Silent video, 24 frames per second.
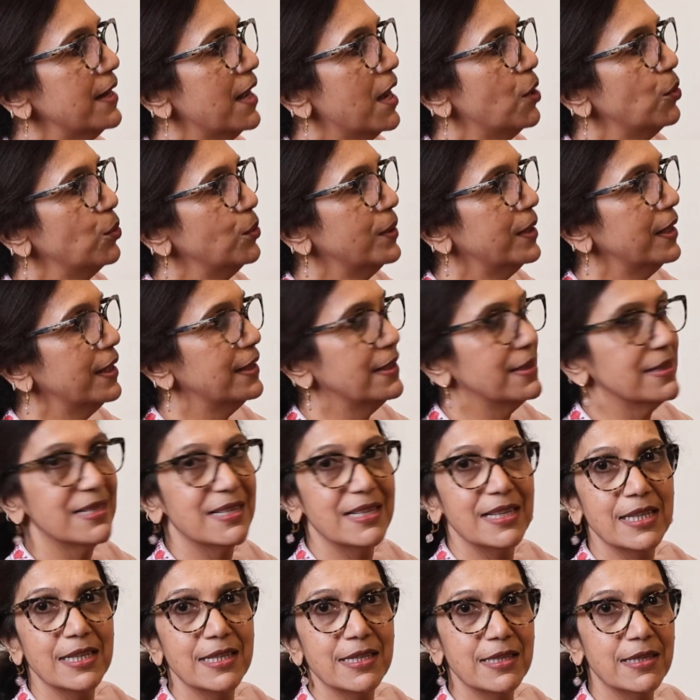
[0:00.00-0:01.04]
down till the
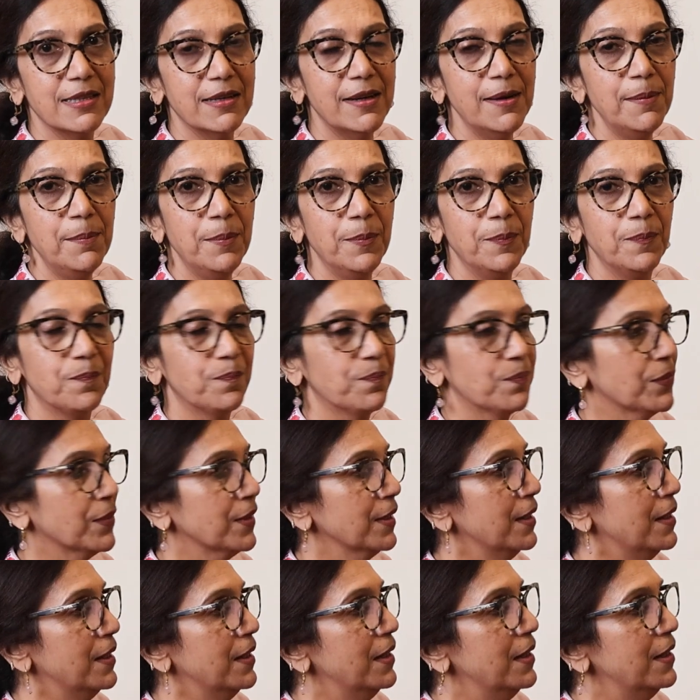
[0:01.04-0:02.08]
6th rib,
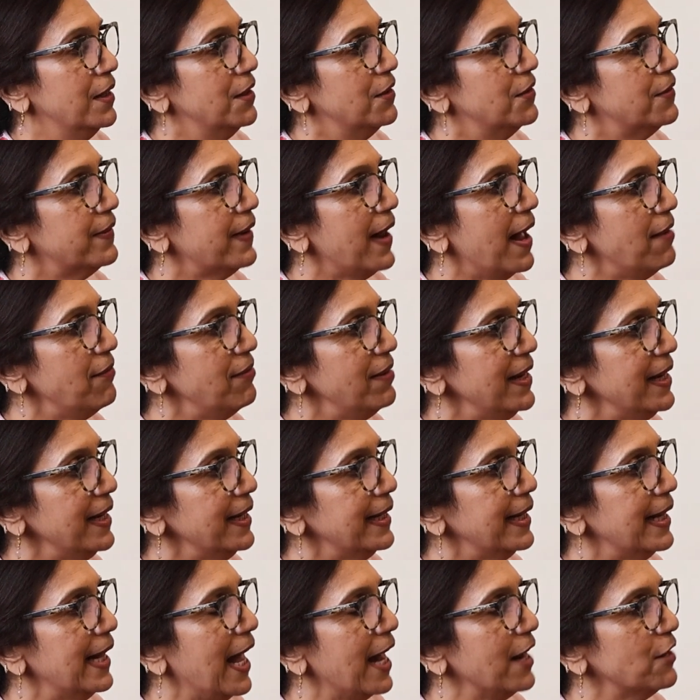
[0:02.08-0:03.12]

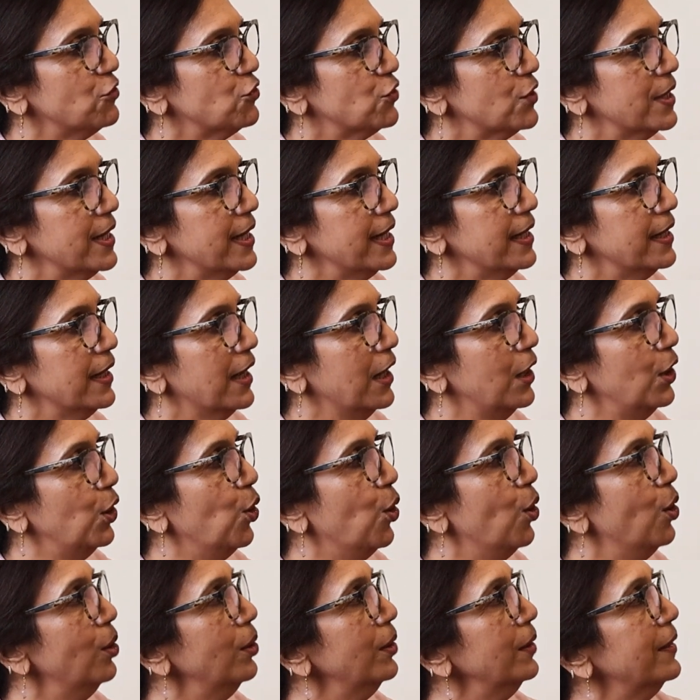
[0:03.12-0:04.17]
traveling laterally
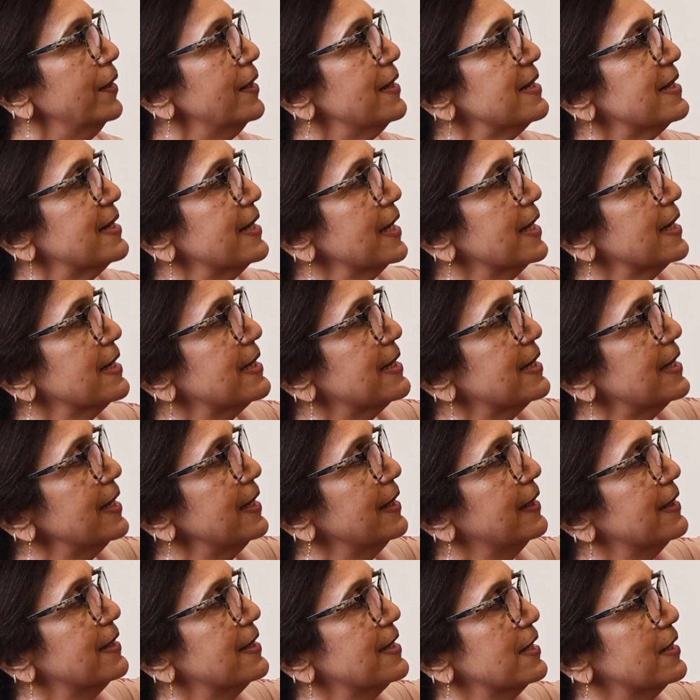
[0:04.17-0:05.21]
along the 6th, see
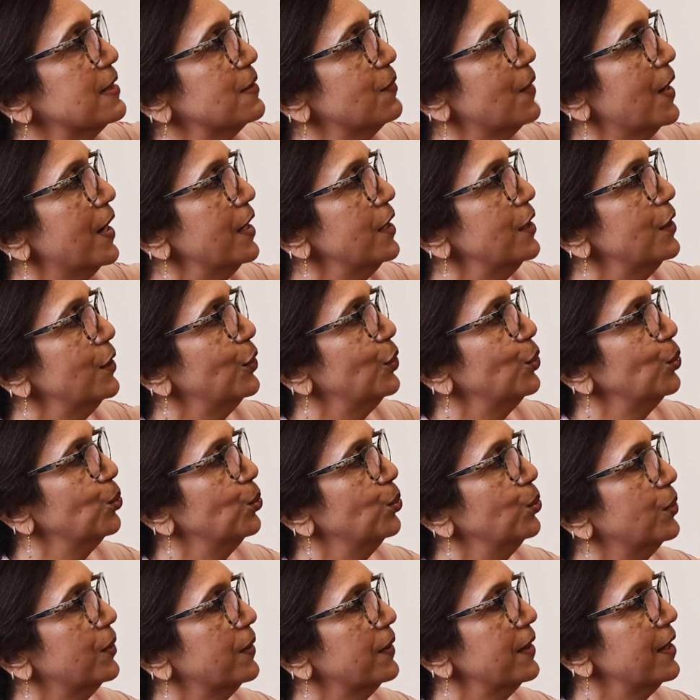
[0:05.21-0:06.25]
this is 1,
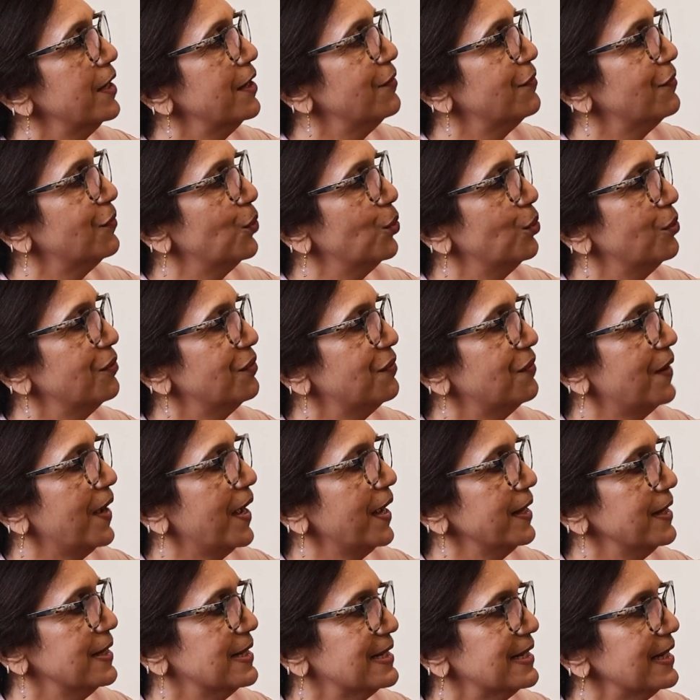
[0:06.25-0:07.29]
2, 3, 4,
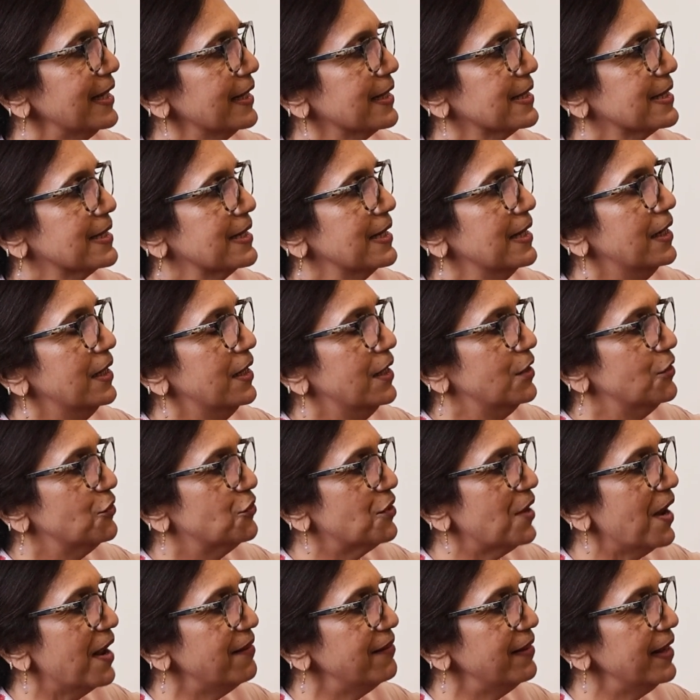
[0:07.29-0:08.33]
5, 6,
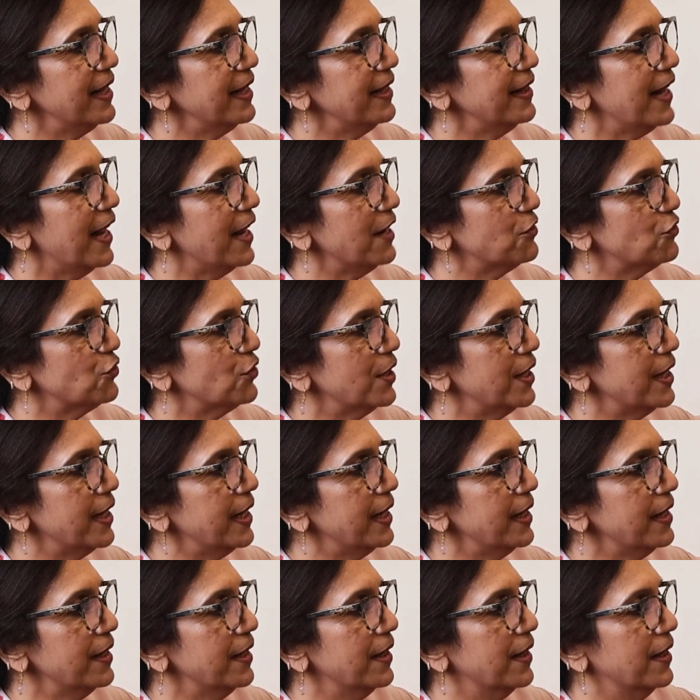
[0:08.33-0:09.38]
traveling
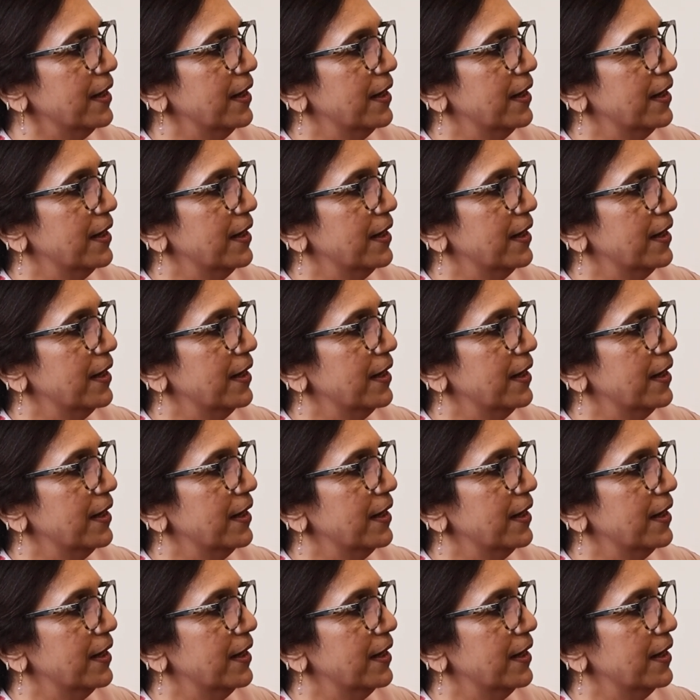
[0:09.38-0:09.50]
laterally